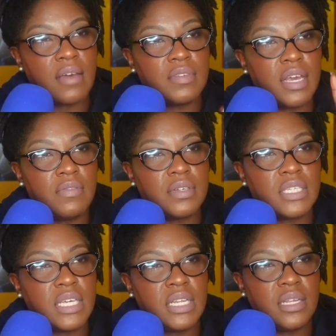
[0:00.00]
I've never
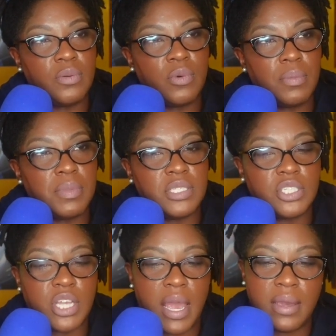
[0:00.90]
seen anyone be
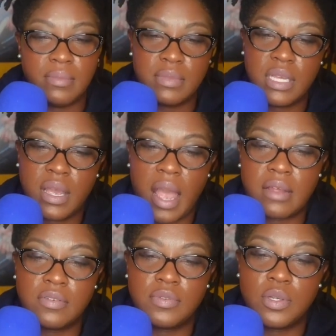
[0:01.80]
shamed
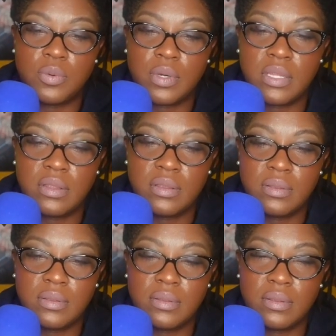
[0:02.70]
out of doing
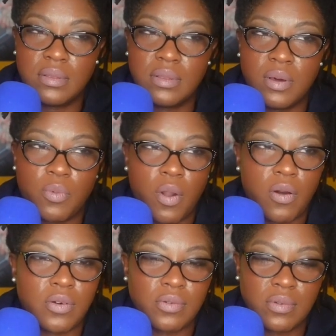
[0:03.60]
the
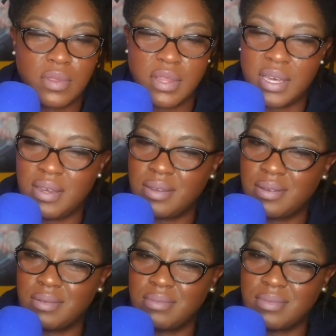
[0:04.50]
wrong thing.
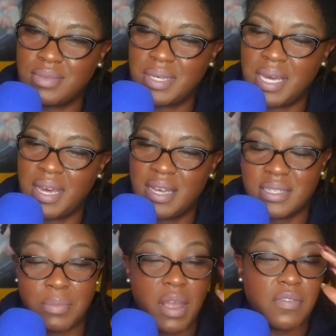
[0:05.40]

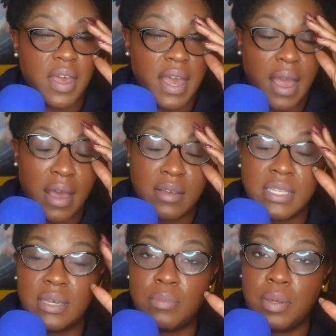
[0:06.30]
As a matter of fact,
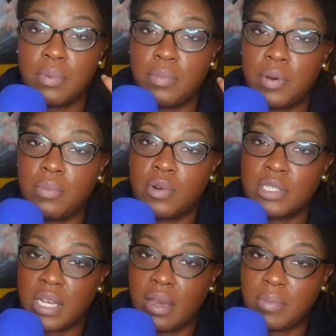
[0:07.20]
I've seen people put
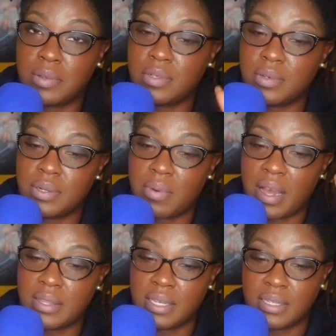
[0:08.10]
more shame on doing the
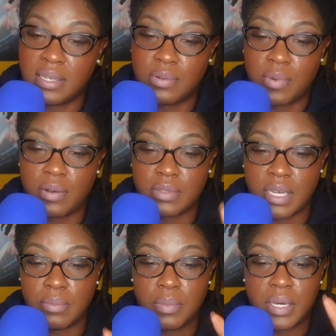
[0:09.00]
right thing than the wrong
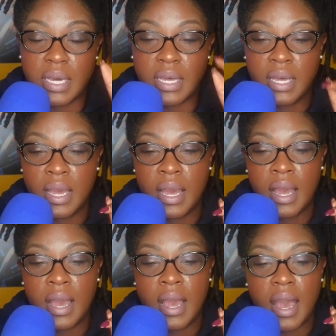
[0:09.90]
thing. But
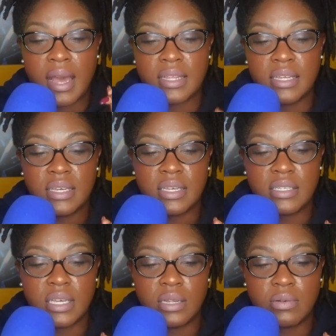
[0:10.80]
I think
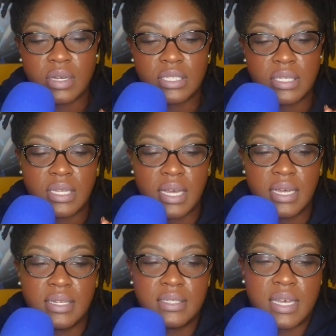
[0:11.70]
it's interesting that
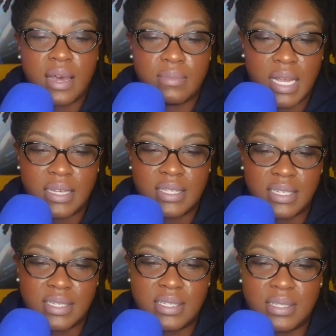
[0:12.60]
in a time like
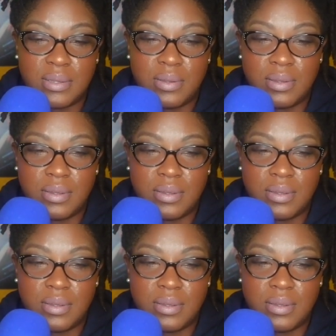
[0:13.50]
this,